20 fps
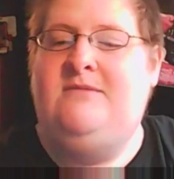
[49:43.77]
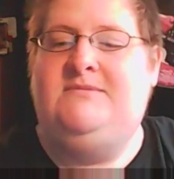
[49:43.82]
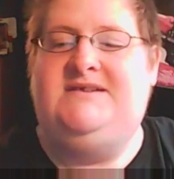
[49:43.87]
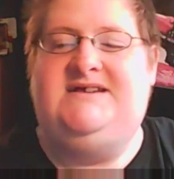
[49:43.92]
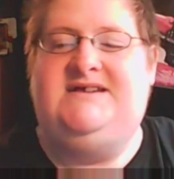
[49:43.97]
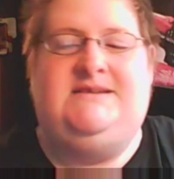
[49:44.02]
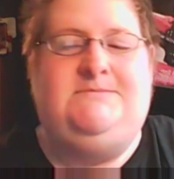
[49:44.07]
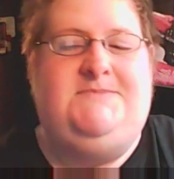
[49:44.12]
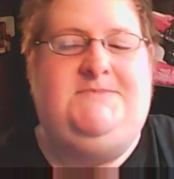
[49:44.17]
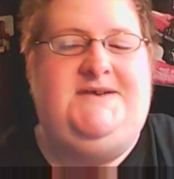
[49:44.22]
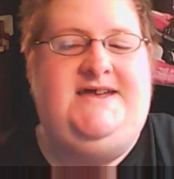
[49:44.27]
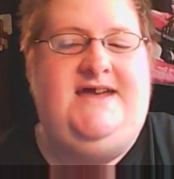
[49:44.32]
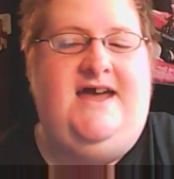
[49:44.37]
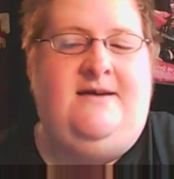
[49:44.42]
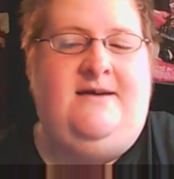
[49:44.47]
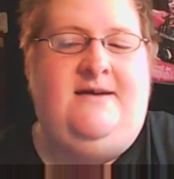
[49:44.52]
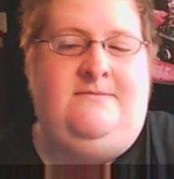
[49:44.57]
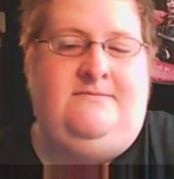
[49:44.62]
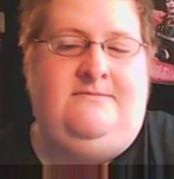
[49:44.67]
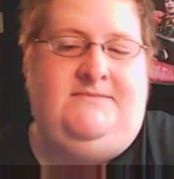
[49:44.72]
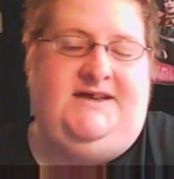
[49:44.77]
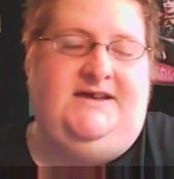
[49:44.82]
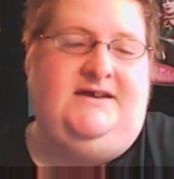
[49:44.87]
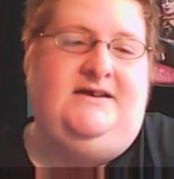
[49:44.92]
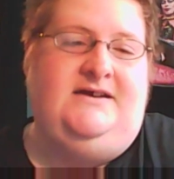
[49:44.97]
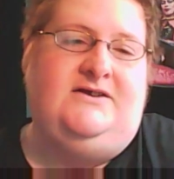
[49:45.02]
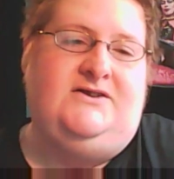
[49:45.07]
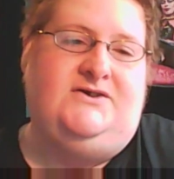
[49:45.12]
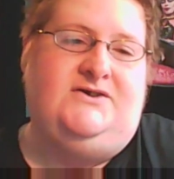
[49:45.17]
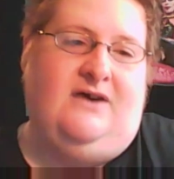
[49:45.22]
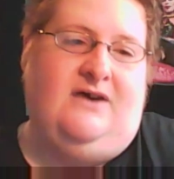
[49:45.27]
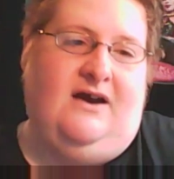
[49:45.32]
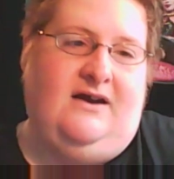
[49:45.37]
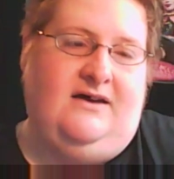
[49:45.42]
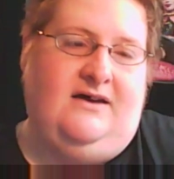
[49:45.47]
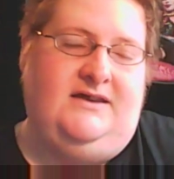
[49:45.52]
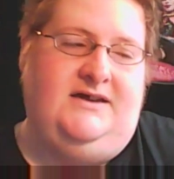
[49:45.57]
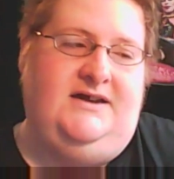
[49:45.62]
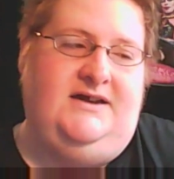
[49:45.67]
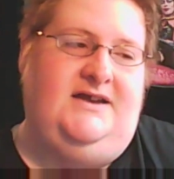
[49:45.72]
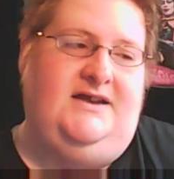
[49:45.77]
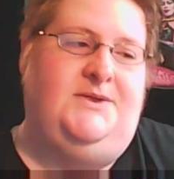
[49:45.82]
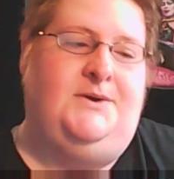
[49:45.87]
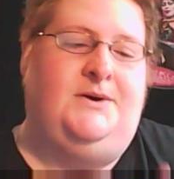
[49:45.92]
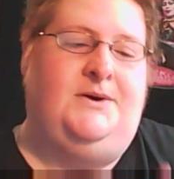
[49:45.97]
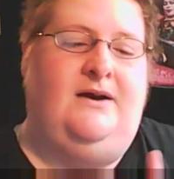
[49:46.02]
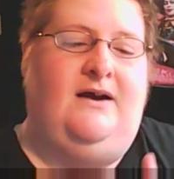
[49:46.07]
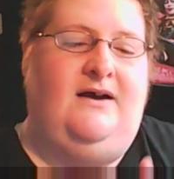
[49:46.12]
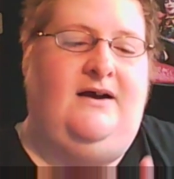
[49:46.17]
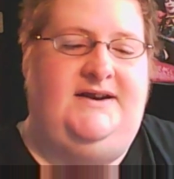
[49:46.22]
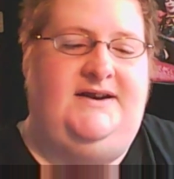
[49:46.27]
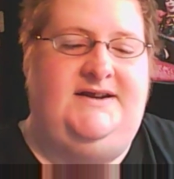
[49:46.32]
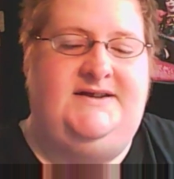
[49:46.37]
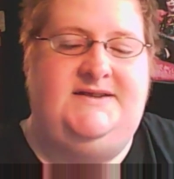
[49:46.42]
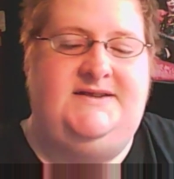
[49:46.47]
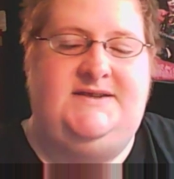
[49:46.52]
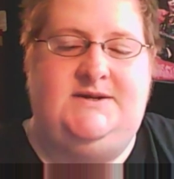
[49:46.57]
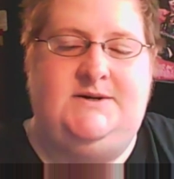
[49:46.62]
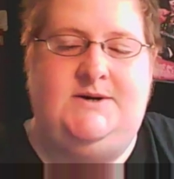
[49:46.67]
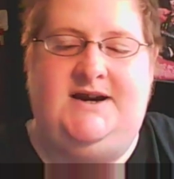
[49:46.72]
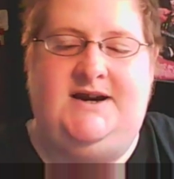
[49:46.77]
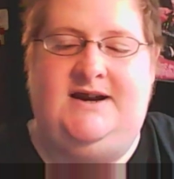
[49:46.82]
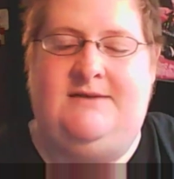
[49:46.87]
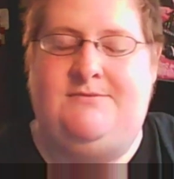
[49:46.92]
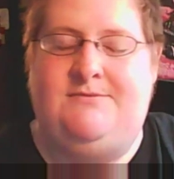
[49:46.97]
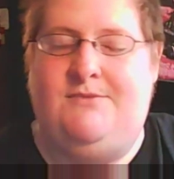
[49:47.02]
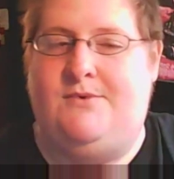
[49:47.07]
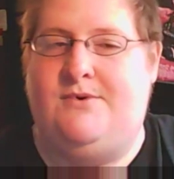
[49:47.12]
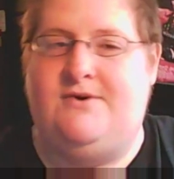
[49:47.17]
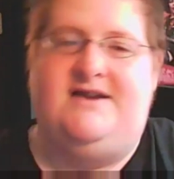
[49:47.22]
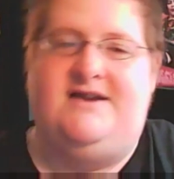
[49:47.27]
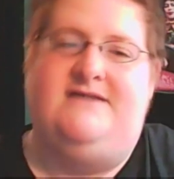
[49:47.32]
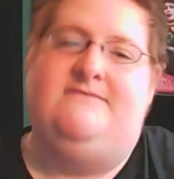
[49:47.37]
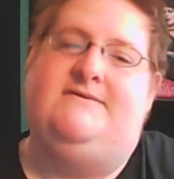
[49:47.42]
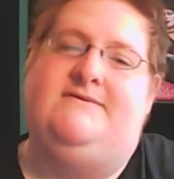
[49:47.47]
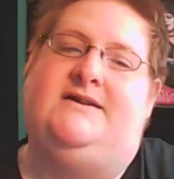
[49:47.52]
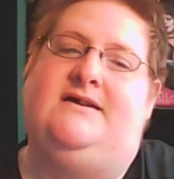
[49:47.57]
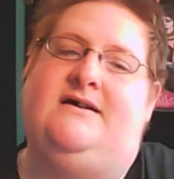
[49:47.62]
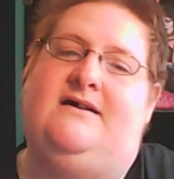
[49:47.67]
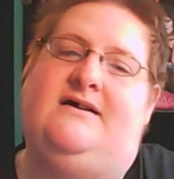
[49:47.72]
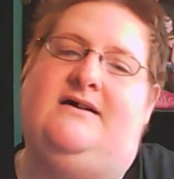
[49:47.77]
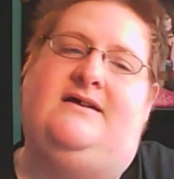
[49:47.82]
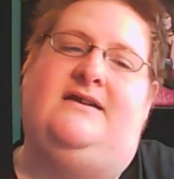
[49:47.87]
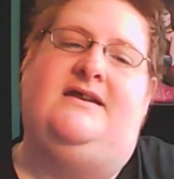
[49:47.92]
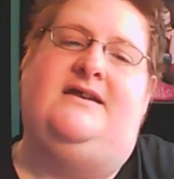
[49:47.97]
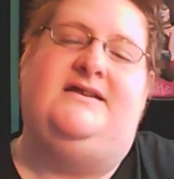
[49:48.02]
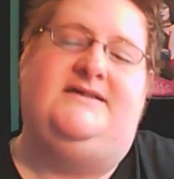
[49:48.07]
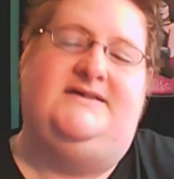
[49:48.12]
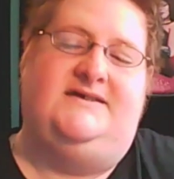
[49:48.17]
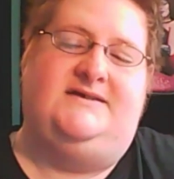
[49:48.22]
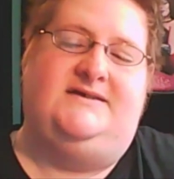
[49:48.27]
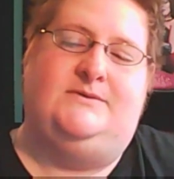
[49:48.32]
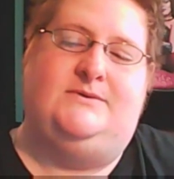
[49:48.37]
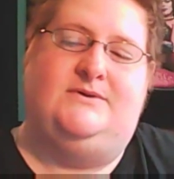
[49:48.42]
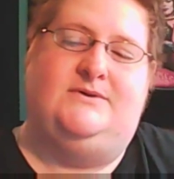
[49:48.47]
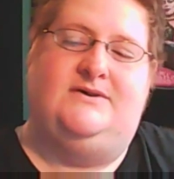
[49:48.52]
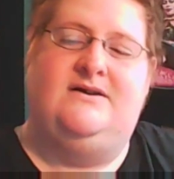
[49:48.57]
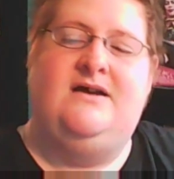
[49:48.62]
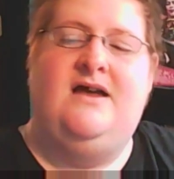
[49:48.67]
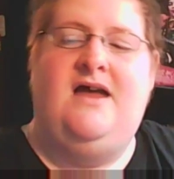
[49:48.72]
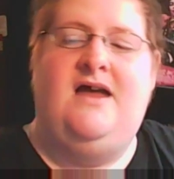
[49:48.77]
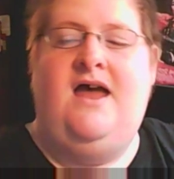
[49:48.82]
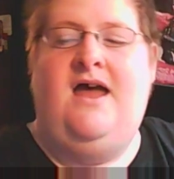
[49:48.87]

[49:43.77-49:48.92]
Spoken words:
please PM me directly either on Instagram or even on Discord.